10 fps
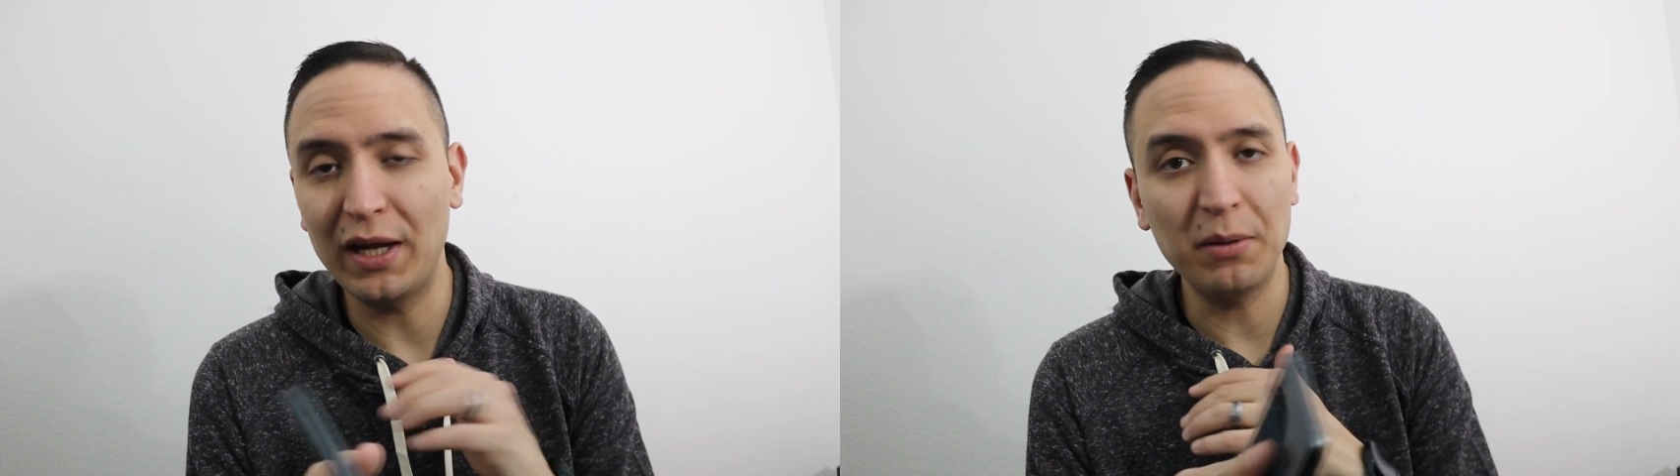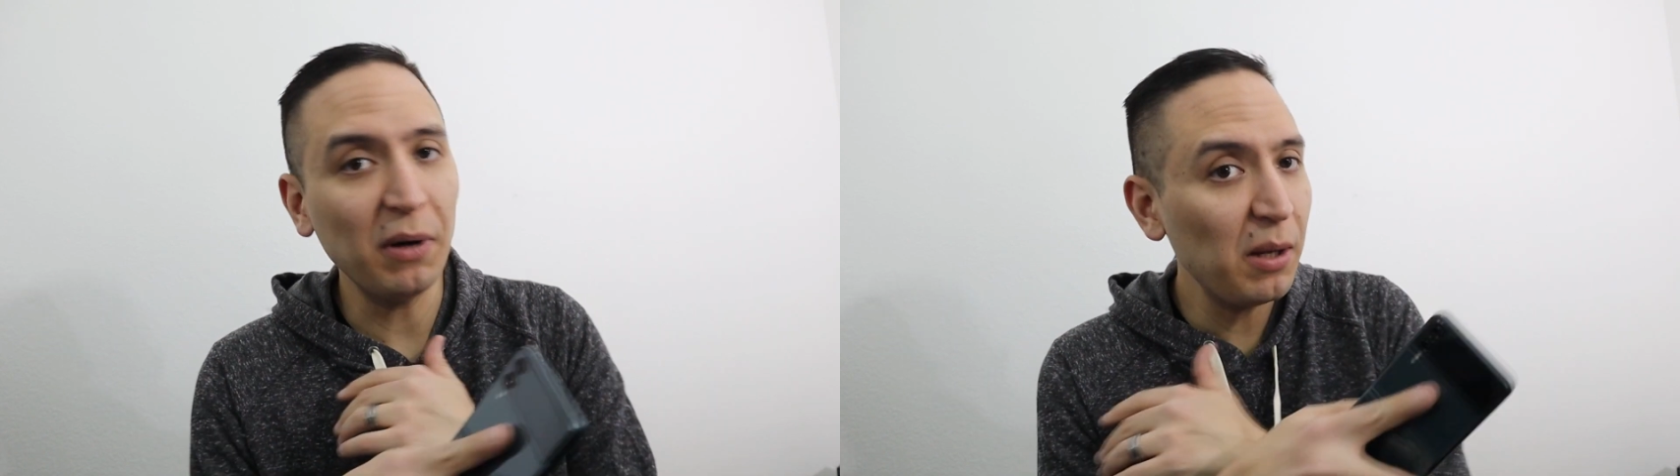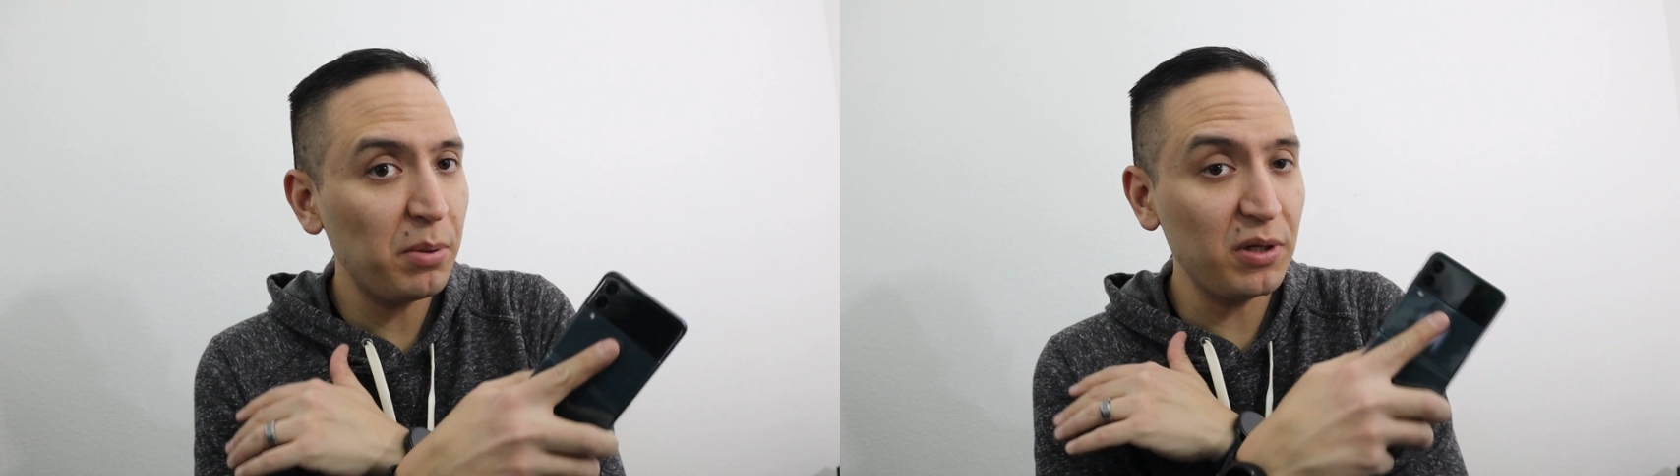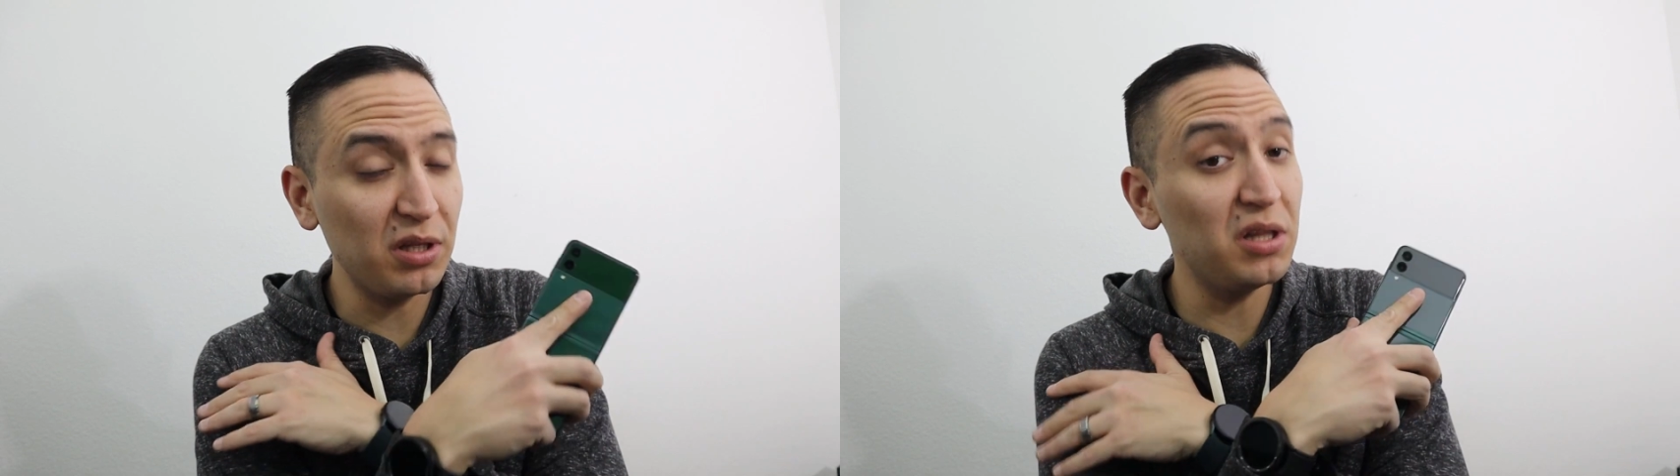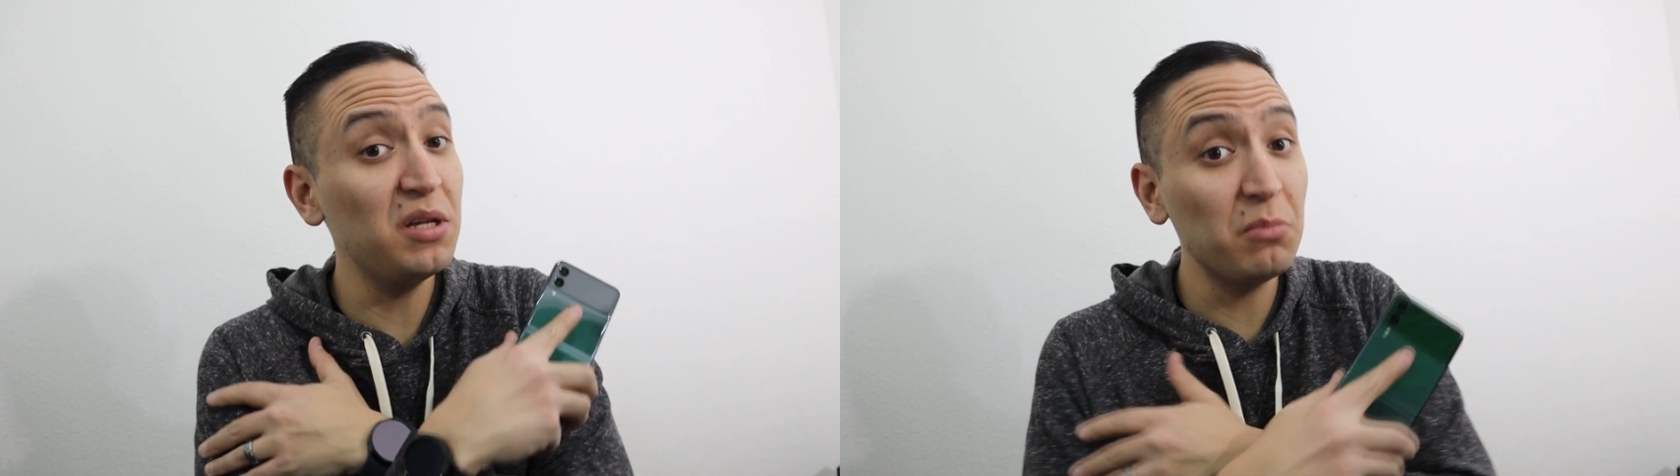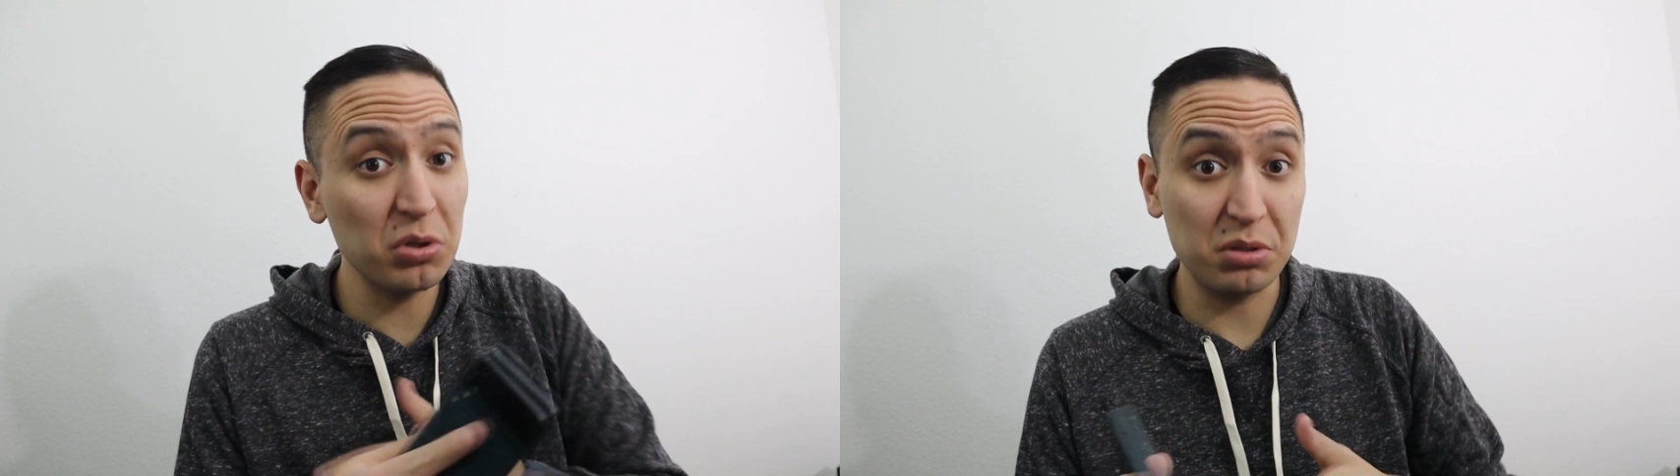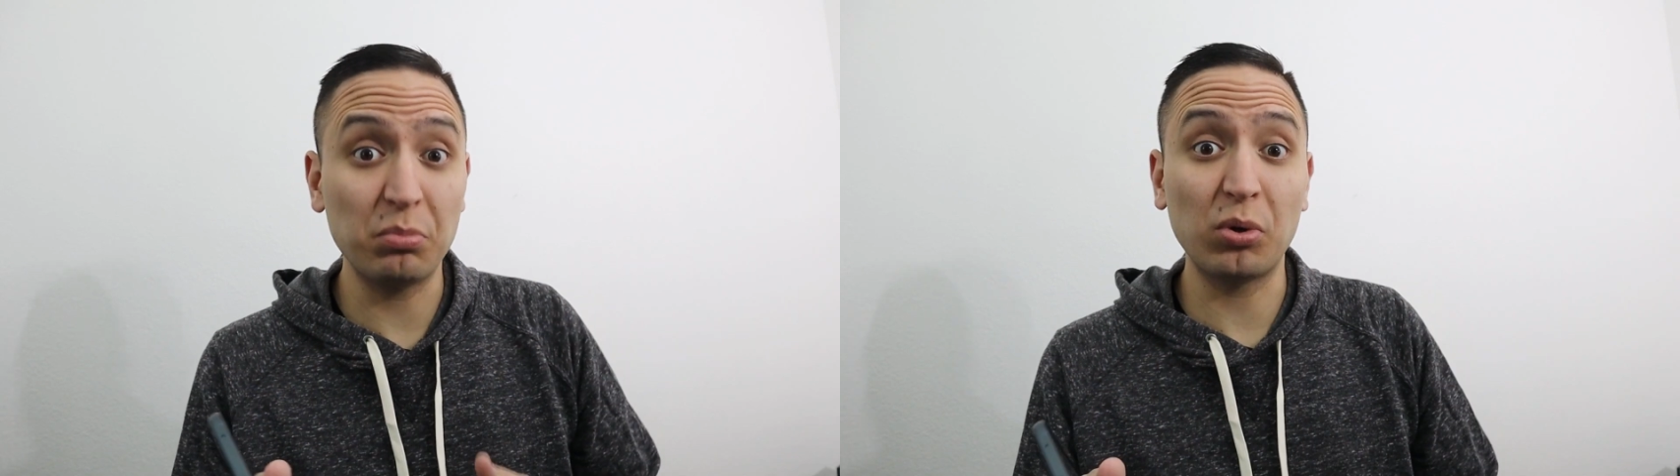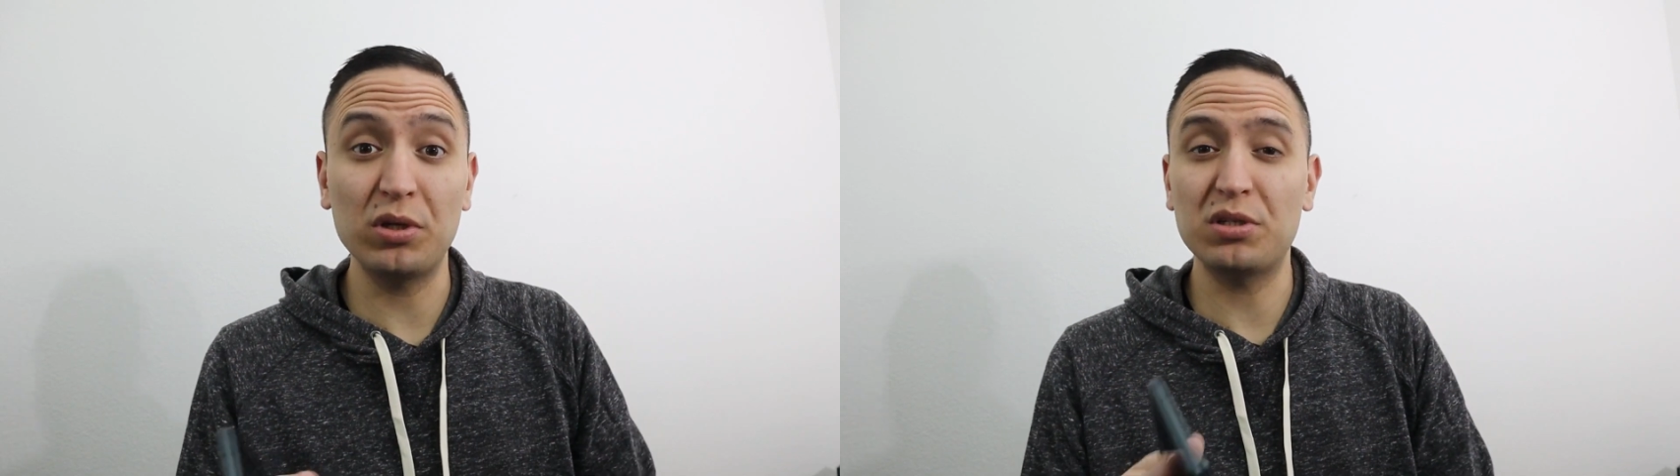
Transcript: and in my opinion the most important